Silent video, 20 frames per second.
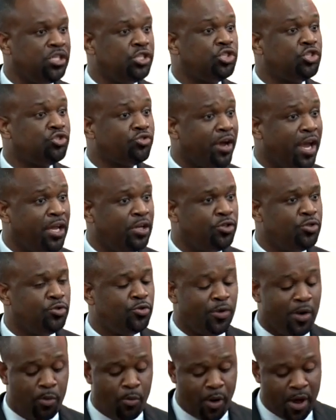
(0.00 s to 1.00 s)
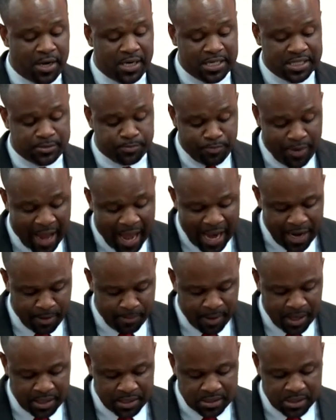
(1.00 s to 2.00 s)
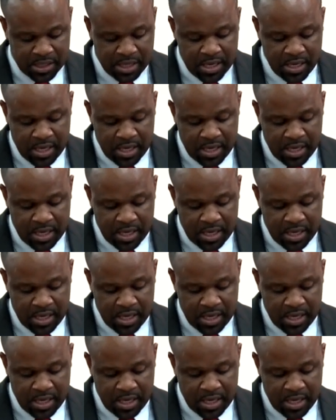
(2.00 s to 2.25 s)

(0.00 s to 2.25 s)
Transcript: is trying to do and what this parliament